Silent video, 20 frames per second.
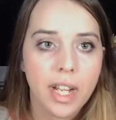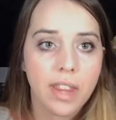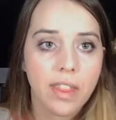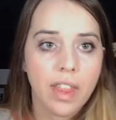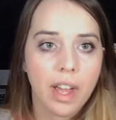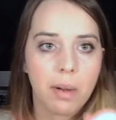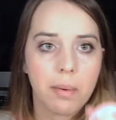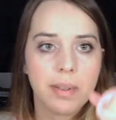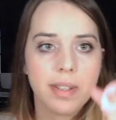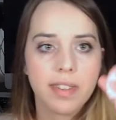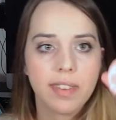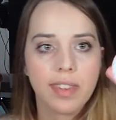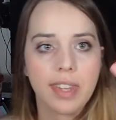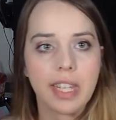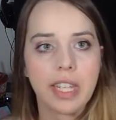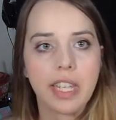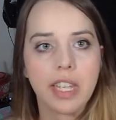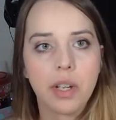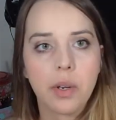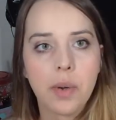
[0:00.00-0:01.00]
That was
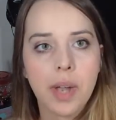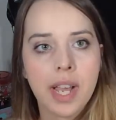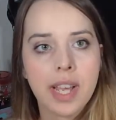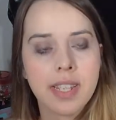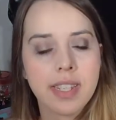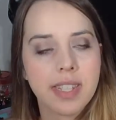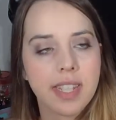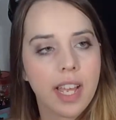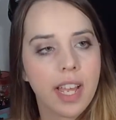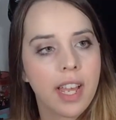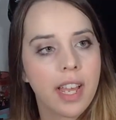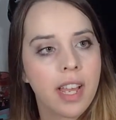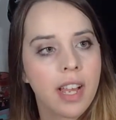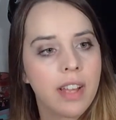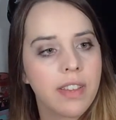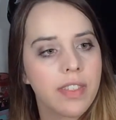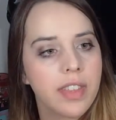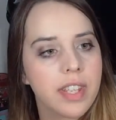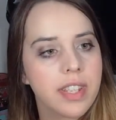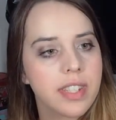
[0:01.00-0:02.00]
the EOS,
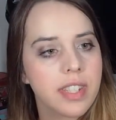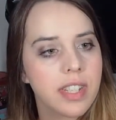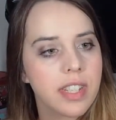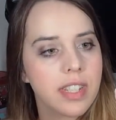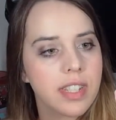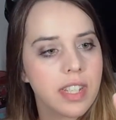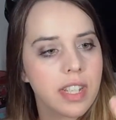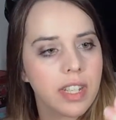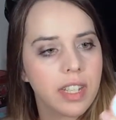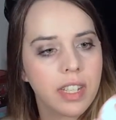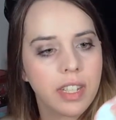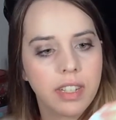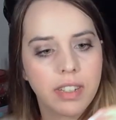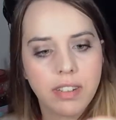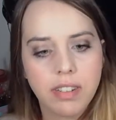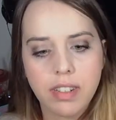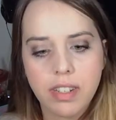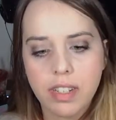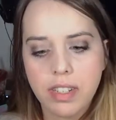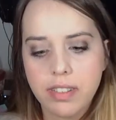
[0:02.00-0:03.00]
and this is
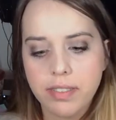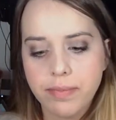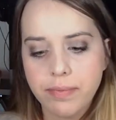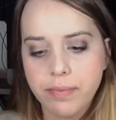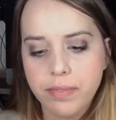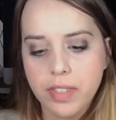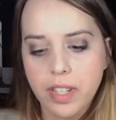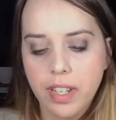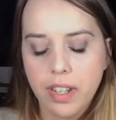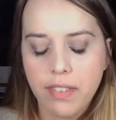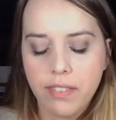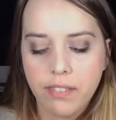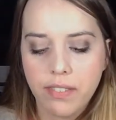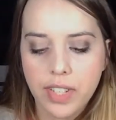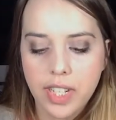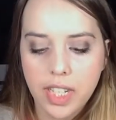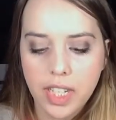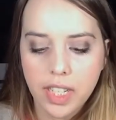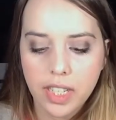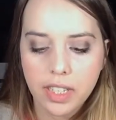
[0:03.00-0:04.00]
in
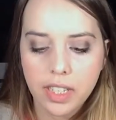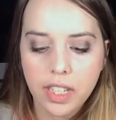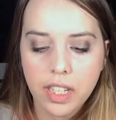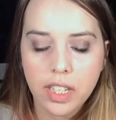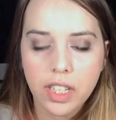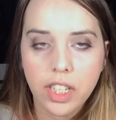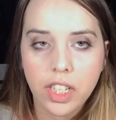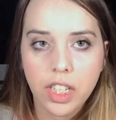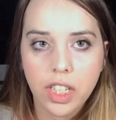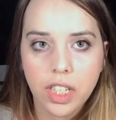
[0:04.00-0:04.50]
vanilla